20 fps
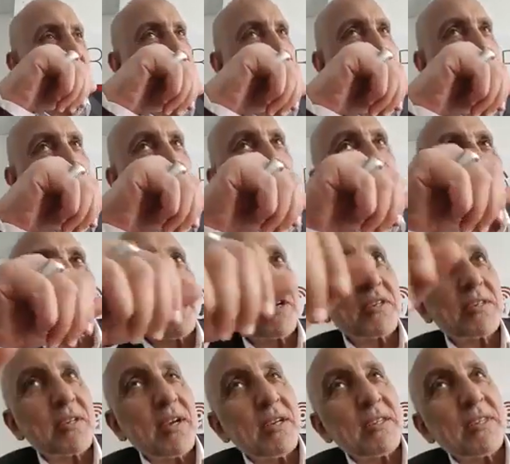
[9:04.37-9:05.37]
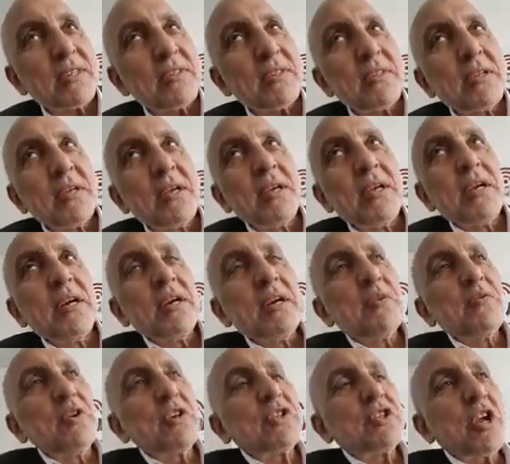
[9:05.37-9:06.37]
and more excited
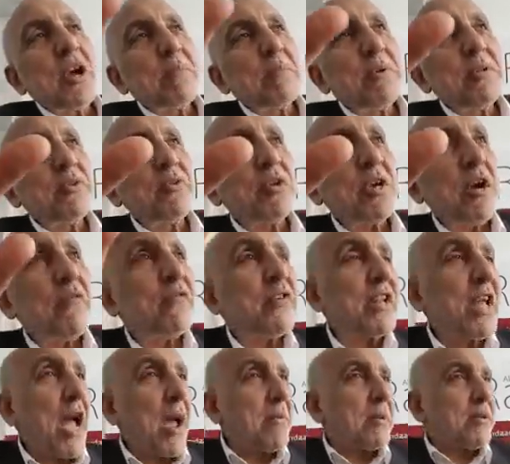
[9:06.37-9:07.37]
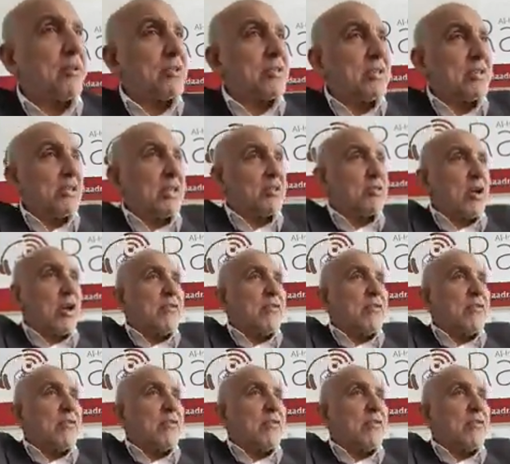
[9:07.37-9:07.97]
what you have been doing. I'm very happy to see that you have a